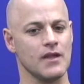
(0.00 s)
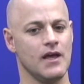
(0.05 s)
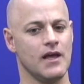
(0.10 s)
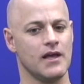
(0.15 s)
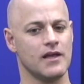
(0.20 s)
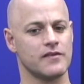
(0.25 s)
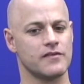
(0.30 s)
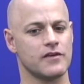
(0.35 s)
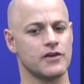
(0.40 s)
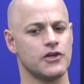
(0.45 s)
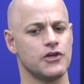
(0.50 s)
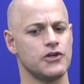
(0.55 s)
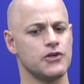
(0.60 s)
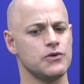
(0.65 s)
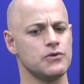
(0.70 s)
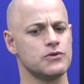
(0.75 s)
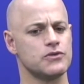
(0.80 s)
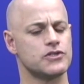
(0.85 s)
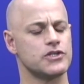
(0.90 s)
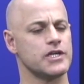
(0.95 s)
has a
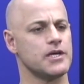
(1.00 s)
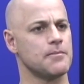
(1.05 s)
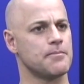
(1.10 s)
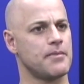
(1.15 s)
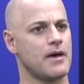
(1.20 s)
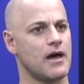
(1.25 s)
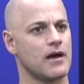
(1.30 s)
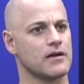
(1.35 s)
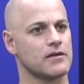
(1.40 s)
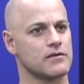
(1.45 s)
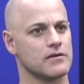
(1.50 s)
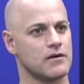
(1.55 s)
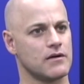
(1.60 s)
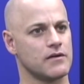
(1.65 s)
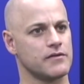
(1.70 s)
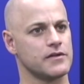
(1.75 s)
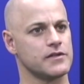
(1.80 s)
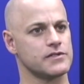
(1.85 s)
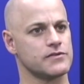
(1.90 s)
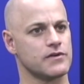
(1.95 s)
huge impact
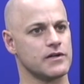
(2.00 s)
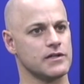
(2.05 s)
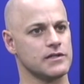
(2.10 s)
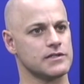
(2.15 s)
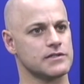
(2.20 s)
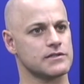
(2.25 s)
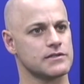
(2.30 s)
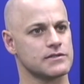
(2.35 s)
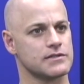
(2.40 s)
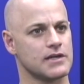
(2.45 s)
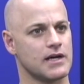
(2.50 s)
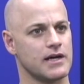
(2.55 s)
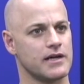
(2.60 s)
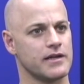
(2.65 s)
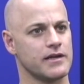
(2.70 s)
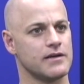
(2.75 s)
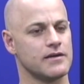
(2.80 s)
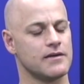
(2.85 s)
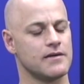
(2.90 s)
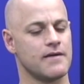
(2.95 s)
on the Israeli society.